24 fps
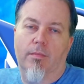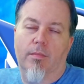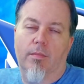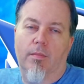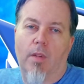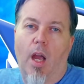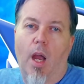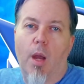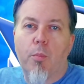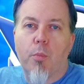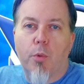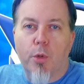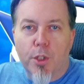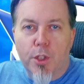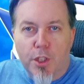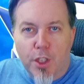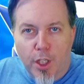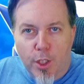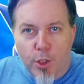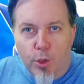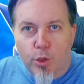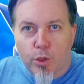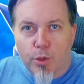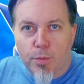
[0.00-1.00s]
I appreciate
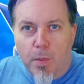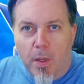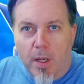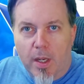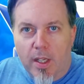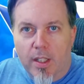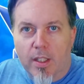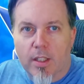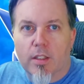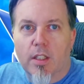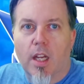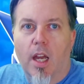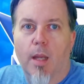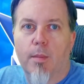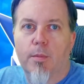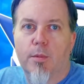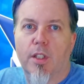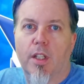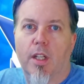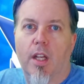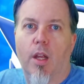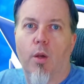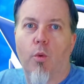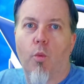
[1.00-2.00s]
you spending the time
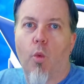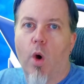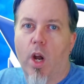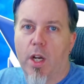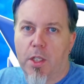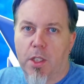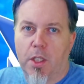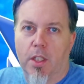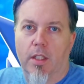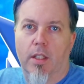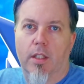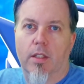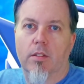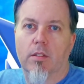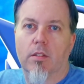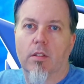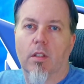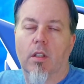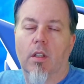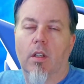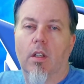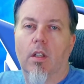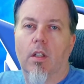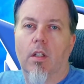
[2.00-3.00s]
today watching this,
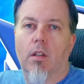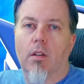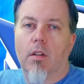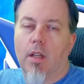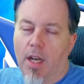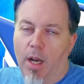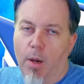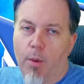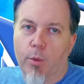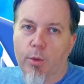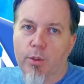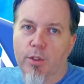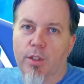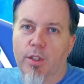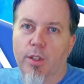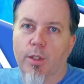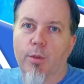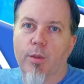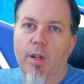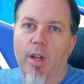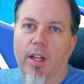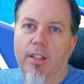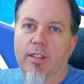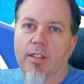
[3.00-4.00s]
and I will see you
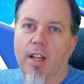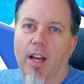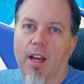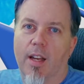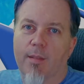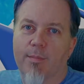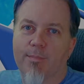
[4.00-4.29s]
next time.